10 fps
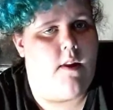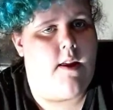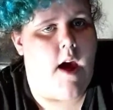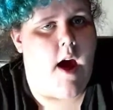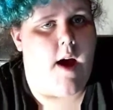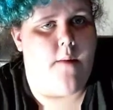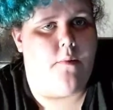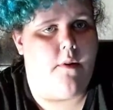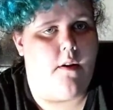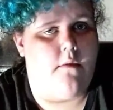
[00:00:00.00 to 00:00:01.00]
I
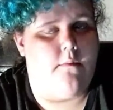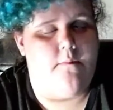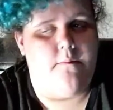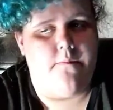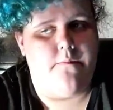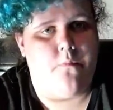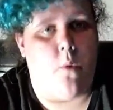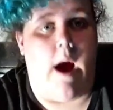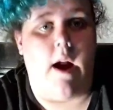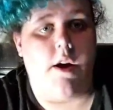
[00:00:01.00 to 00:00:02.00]

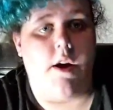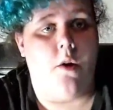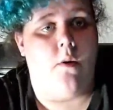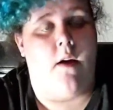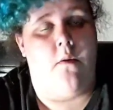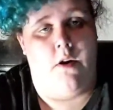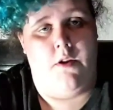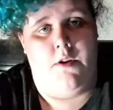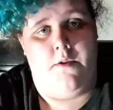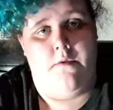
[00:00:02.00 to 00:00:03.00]
already know what I
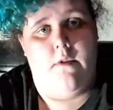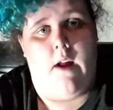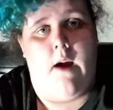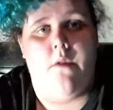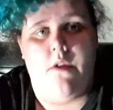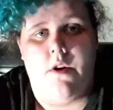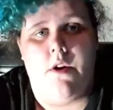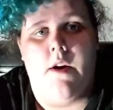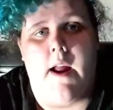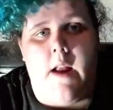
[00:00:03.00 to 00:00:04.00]
want to learn. I want to
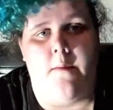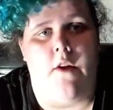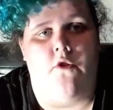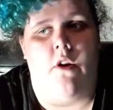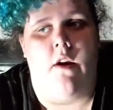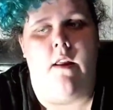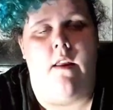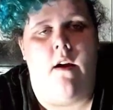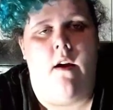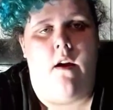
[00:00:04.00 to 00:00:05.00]
learn
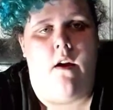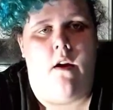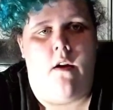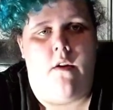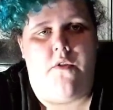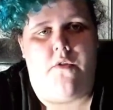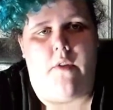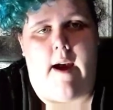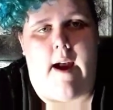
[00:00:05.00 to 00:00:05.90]
animation /